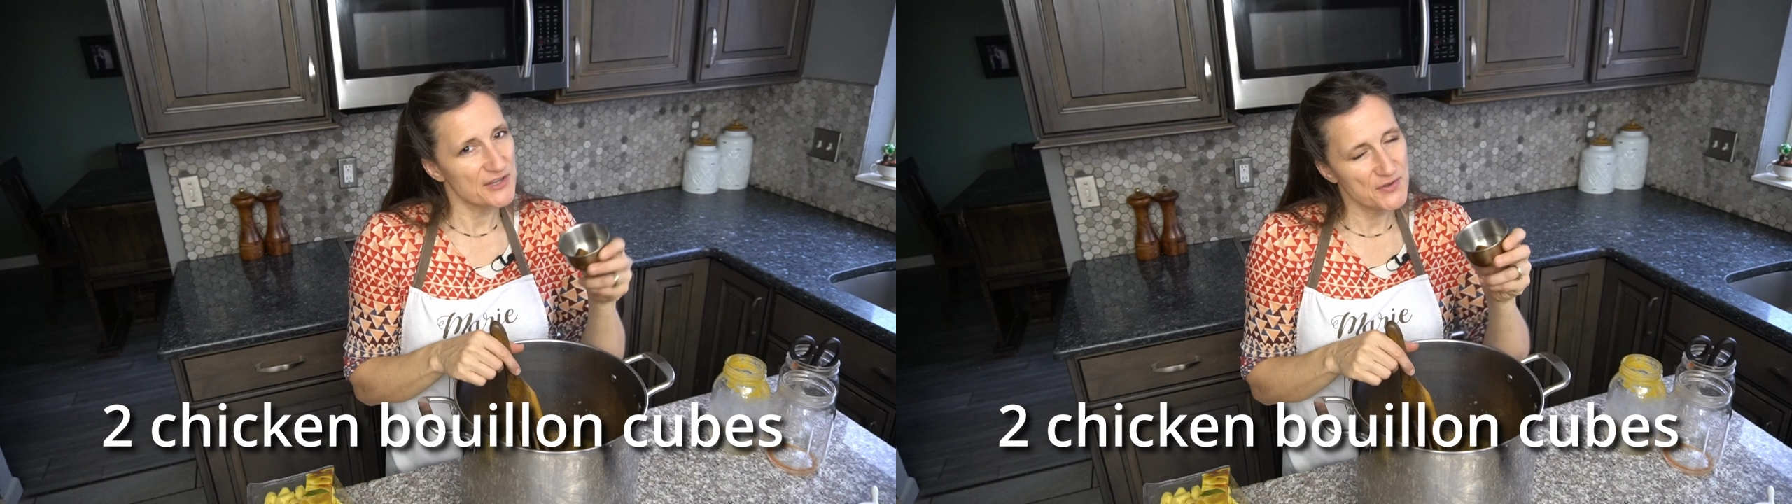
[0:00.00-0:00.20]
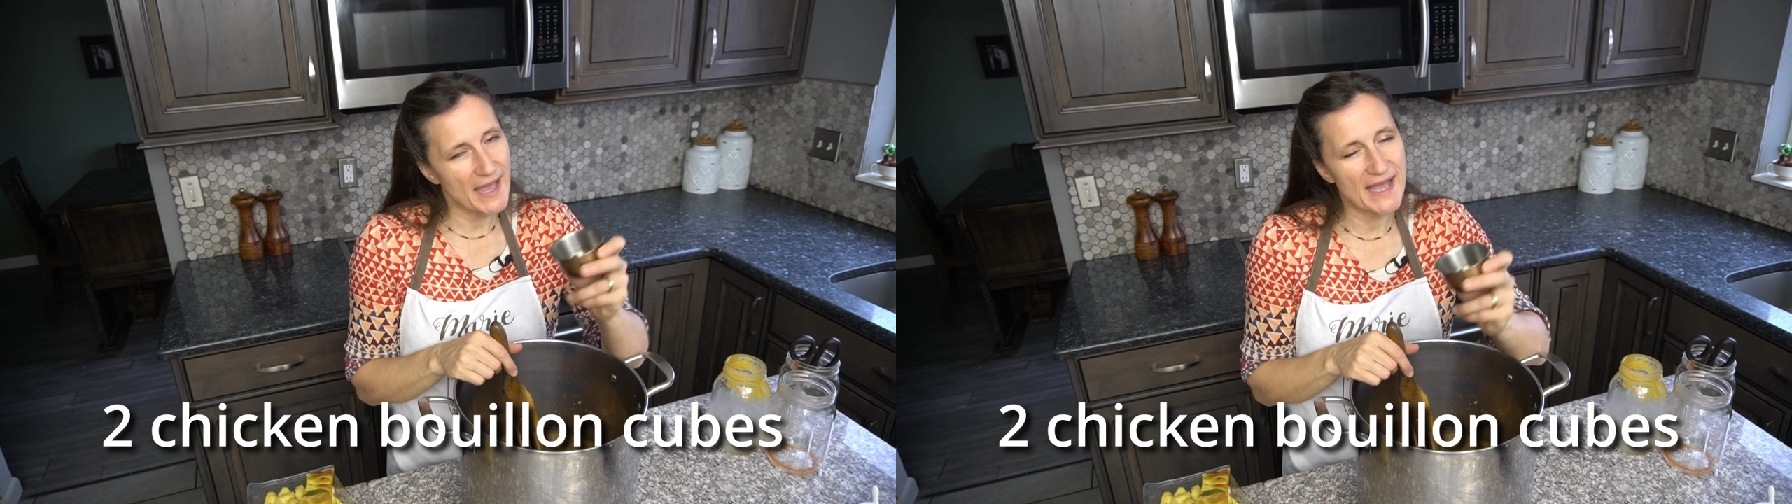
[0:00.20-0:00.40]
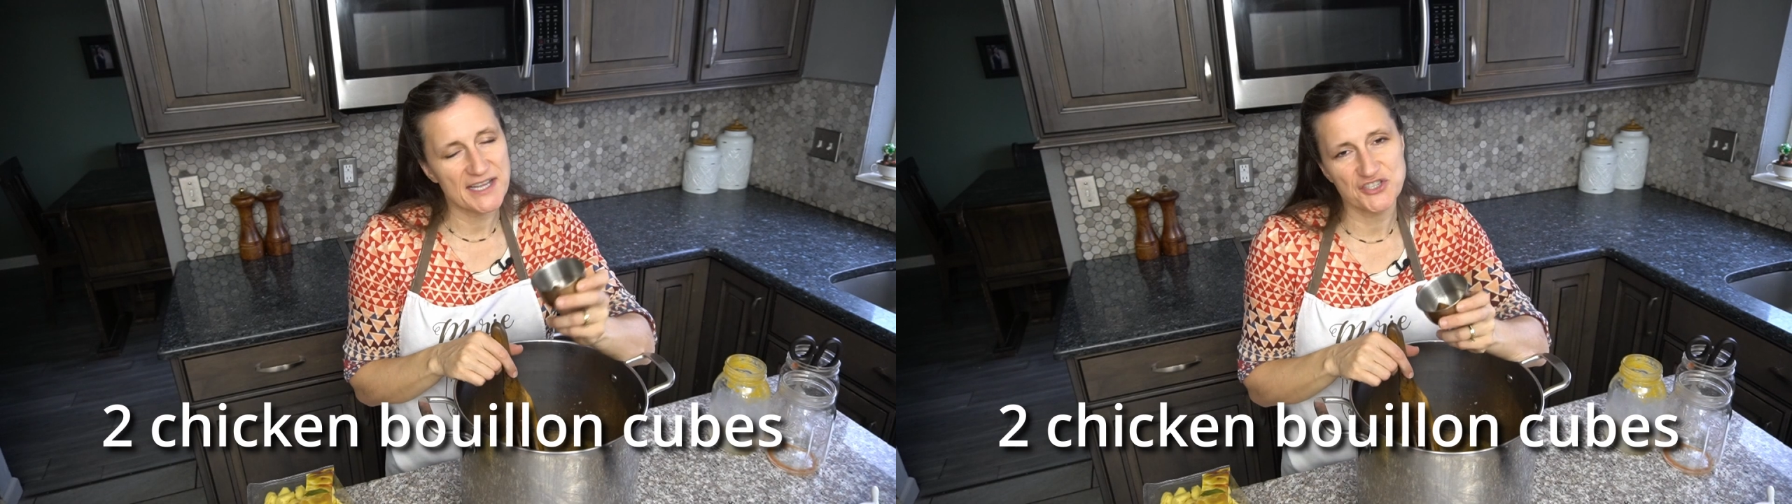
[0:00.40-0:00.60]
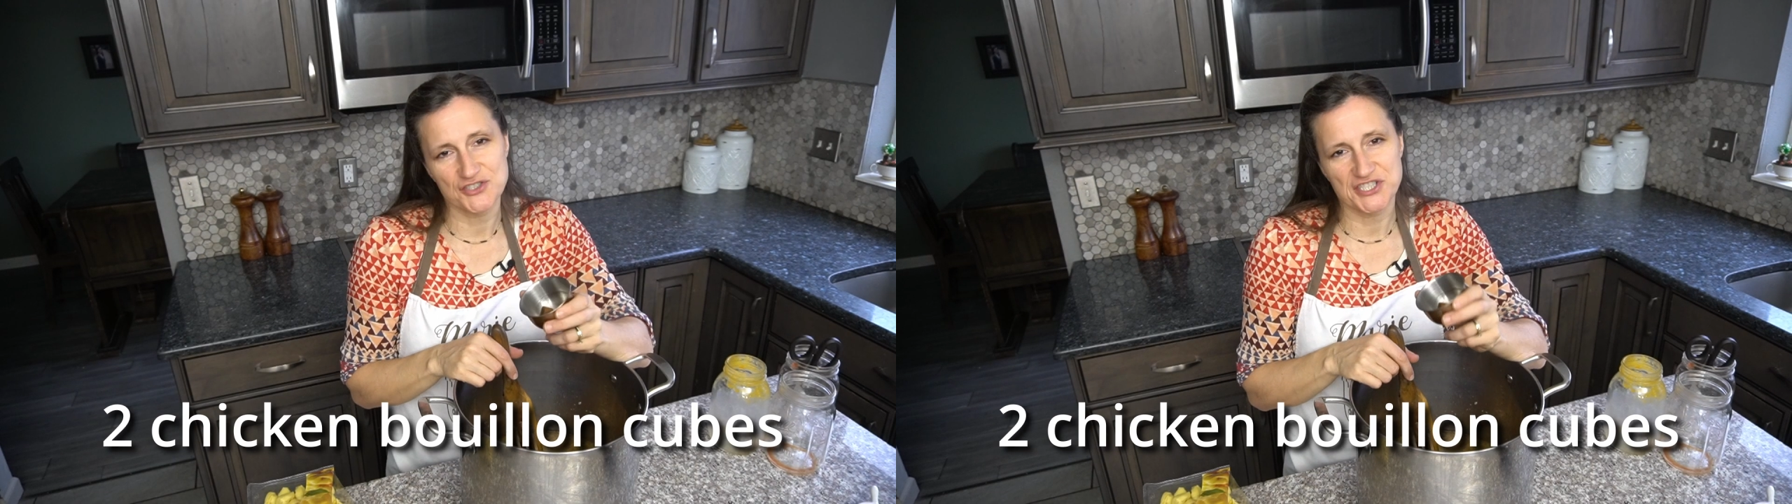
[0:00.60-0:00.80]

you add your